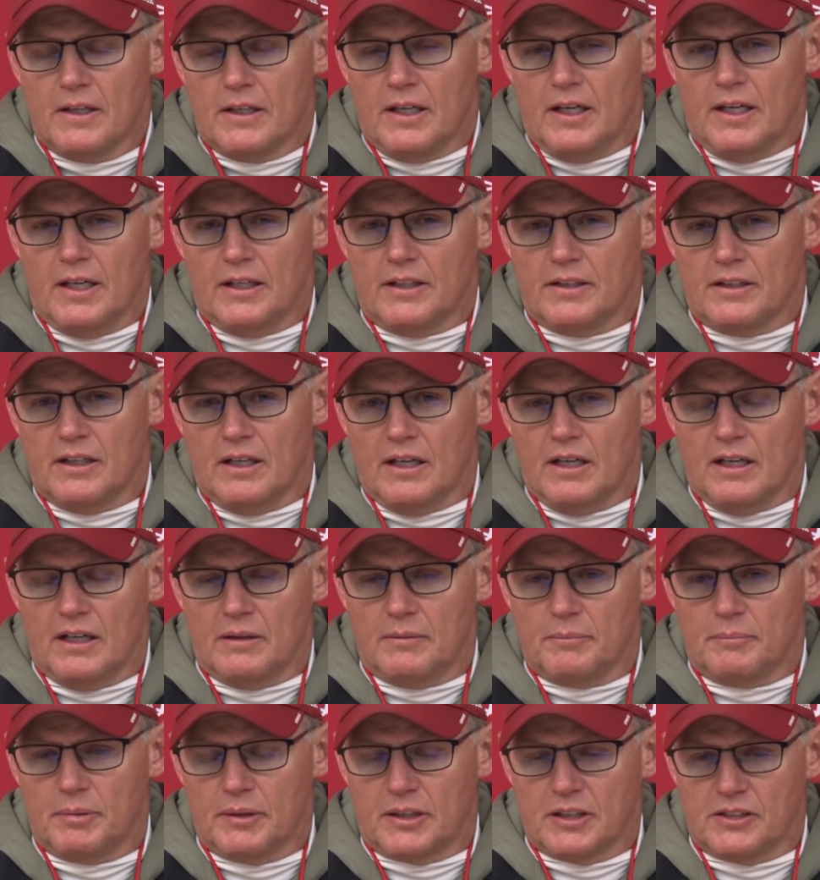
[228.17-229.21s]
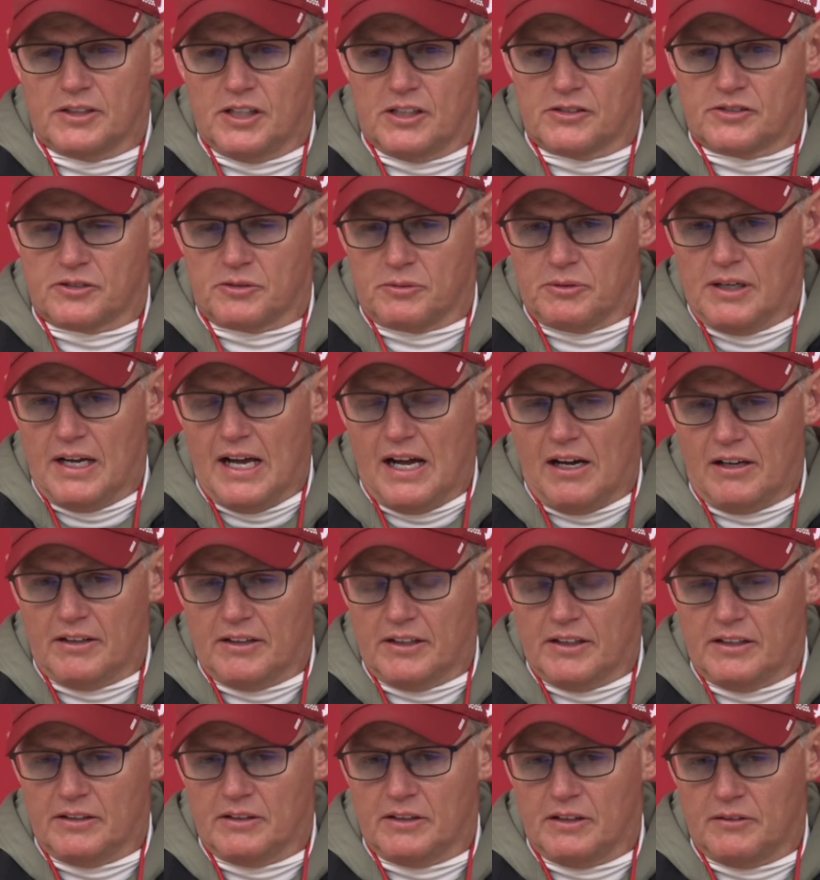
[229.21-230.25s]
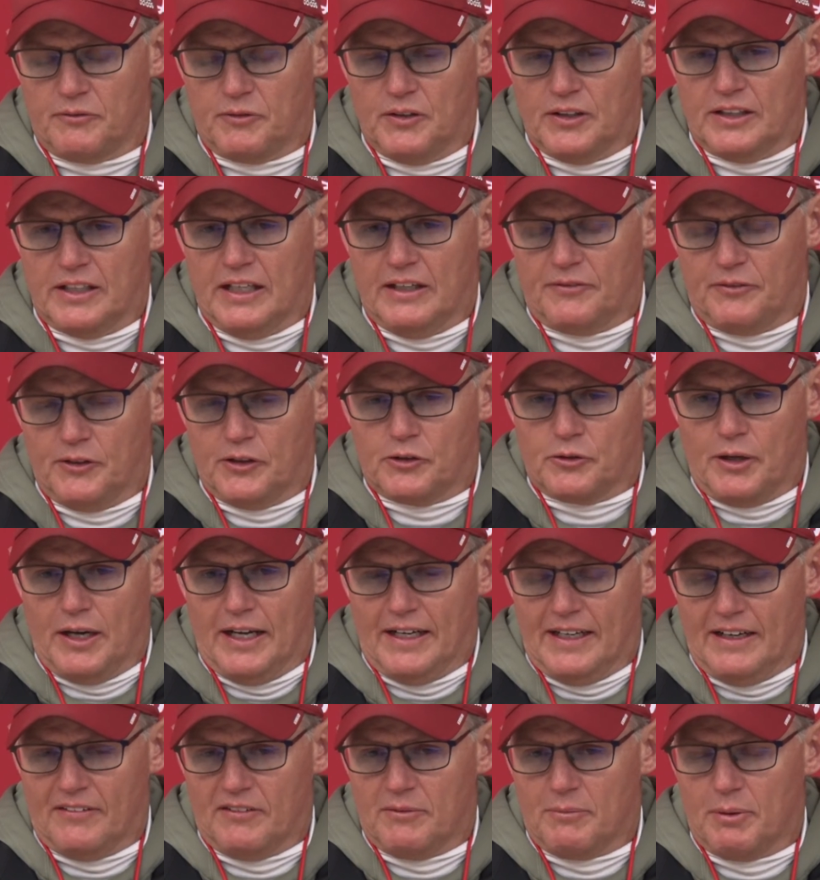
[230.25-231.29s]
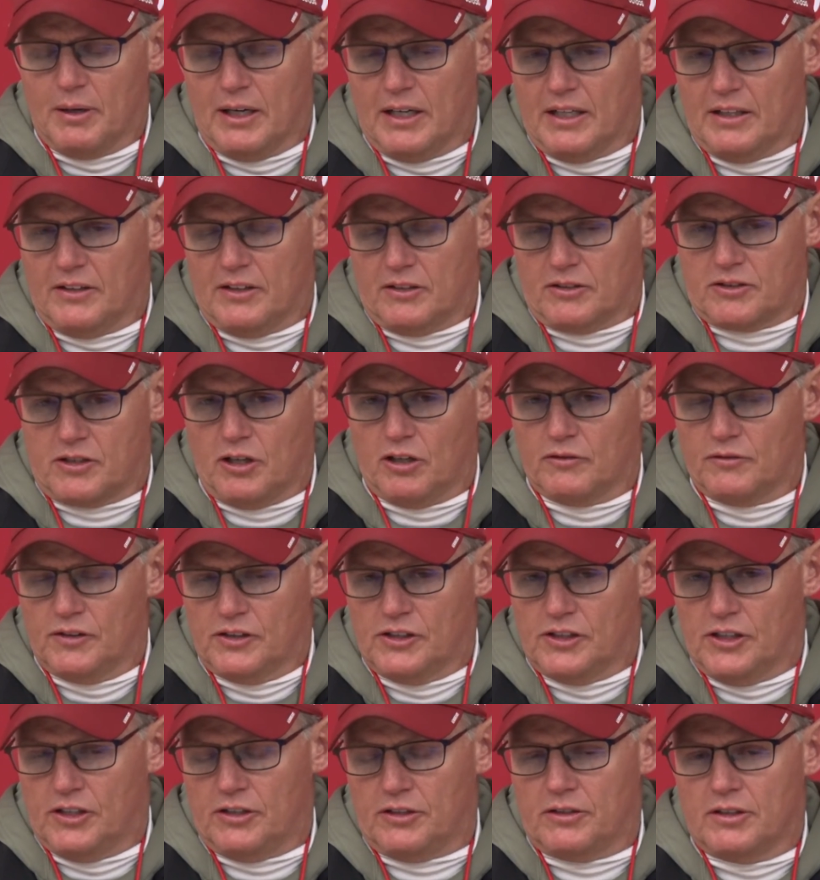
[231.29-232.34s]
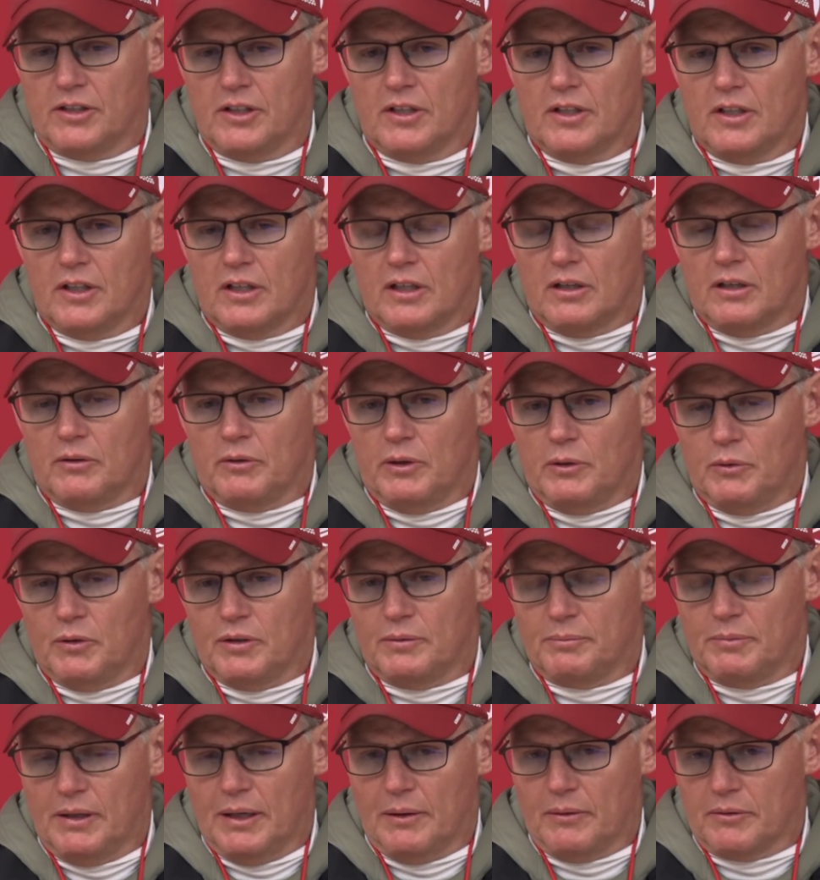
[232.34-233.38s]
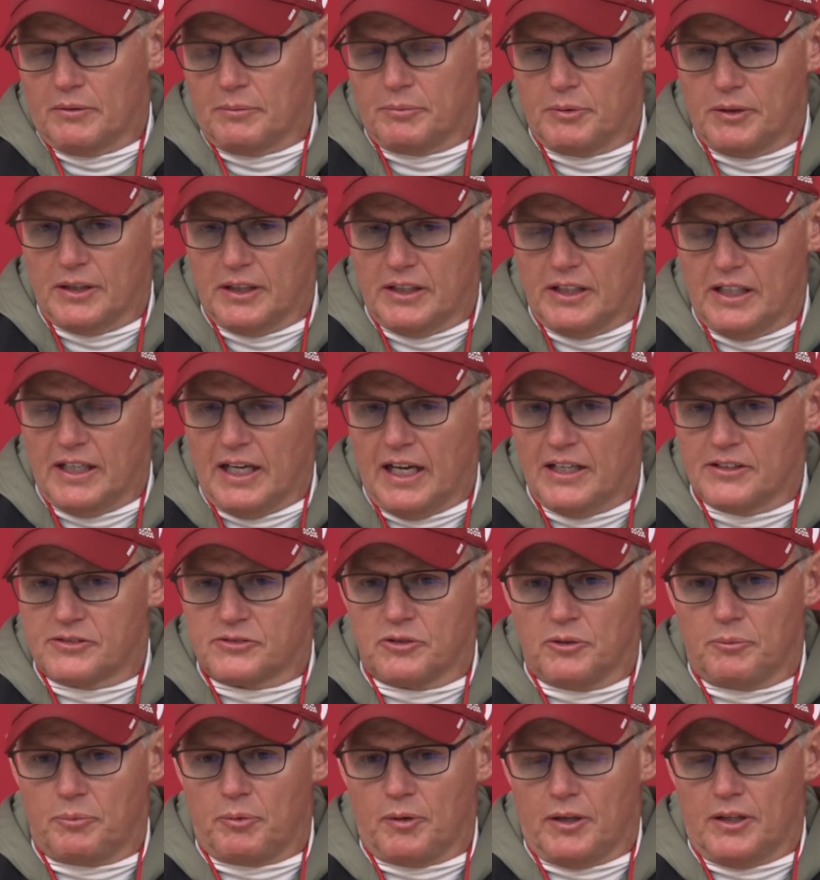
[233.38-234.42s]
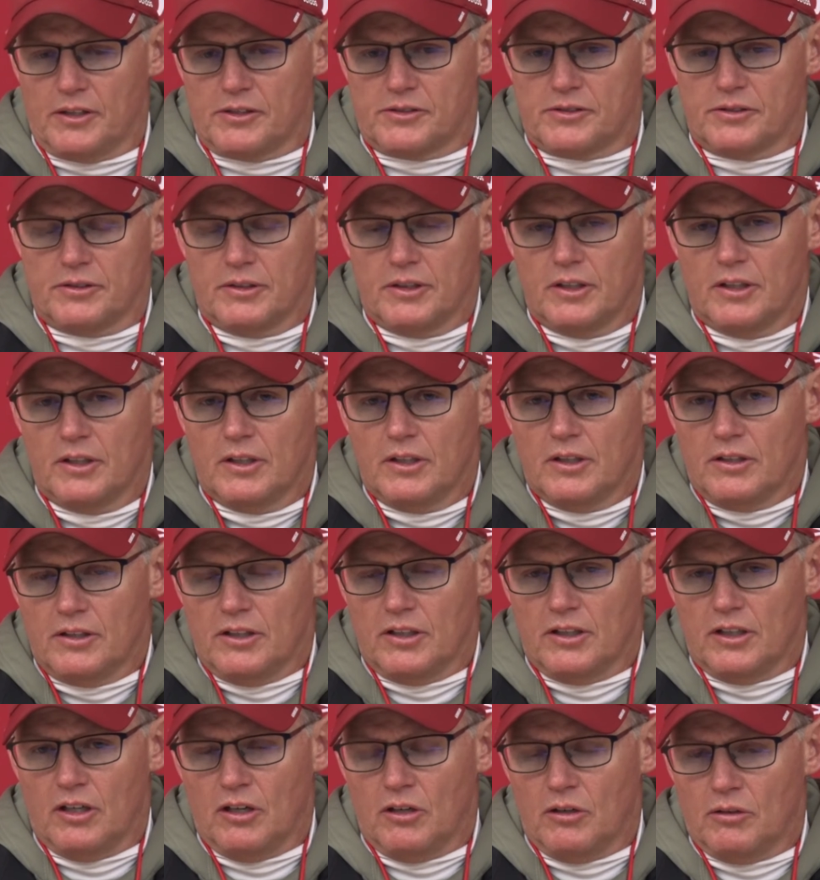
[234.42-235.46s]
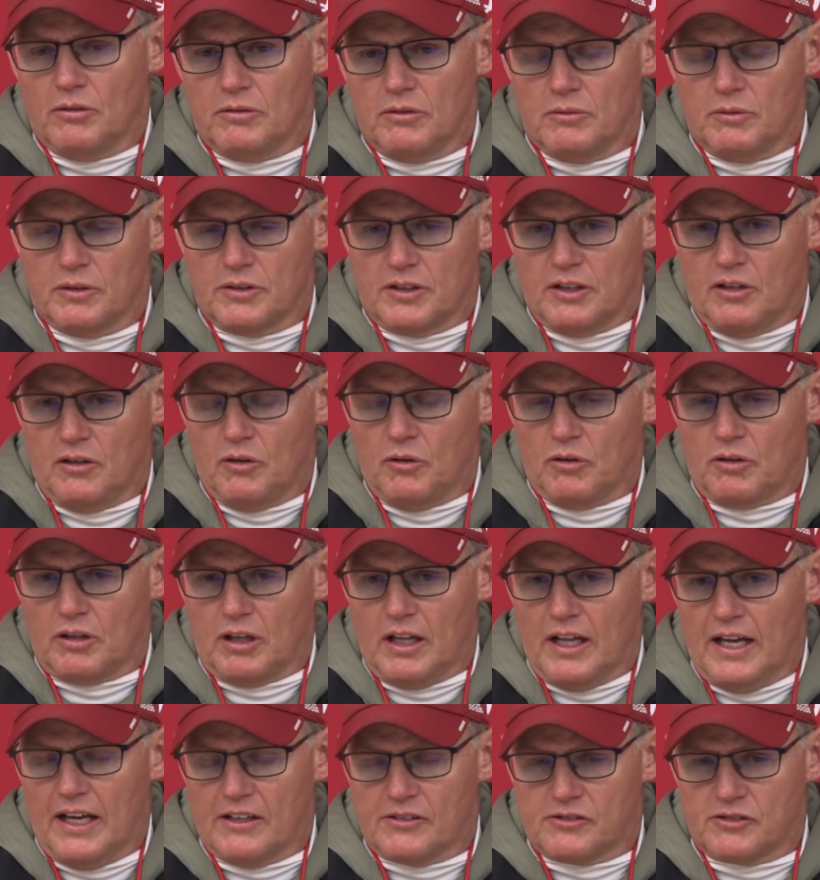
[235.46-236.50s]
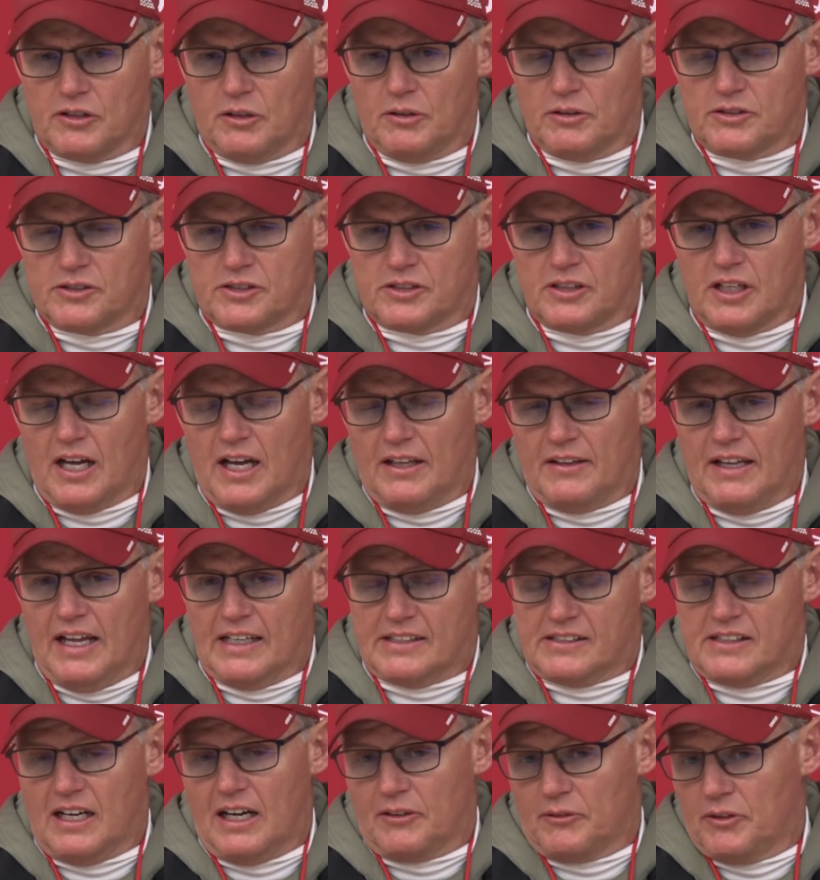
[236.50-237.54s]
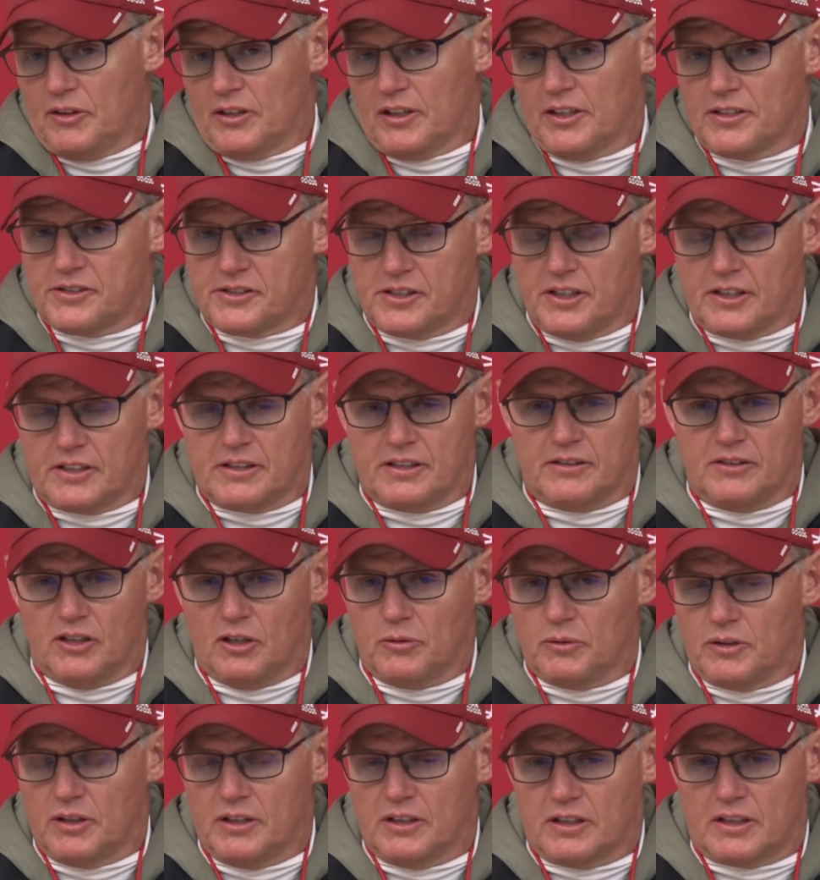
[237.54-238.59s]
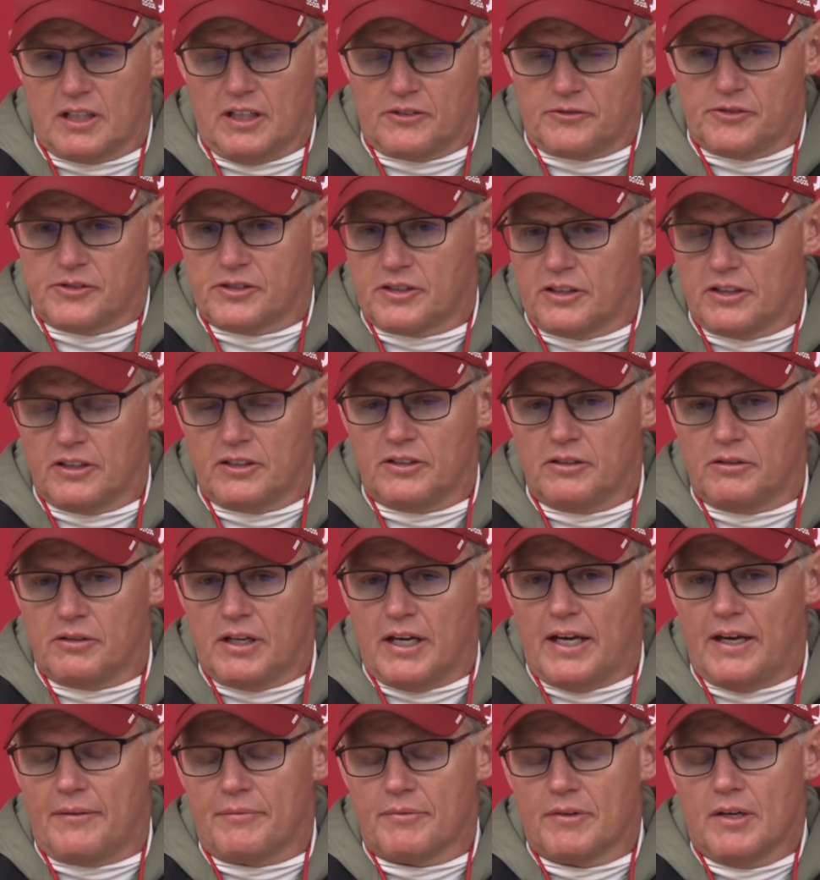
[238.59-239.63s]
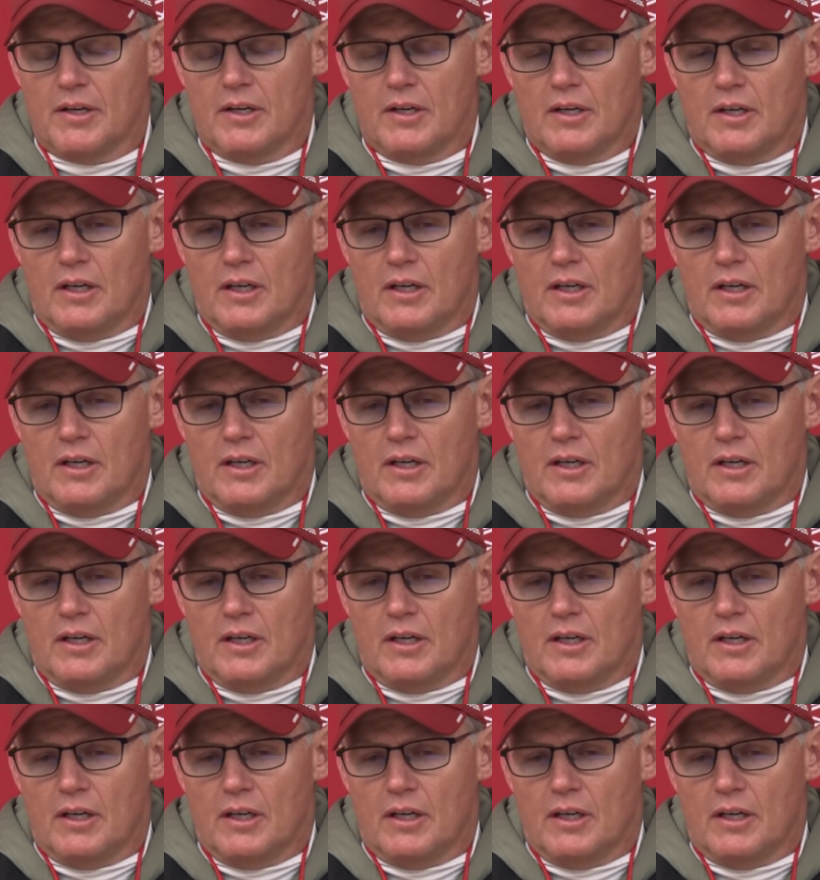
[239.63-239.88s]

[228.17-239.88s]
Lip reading: And because here's the reality, if we grant everybody their COVID year, we wouldn't be able to bring in any high school players, you know, with a whole class. So that's not realistic. No one in the country is going to do that.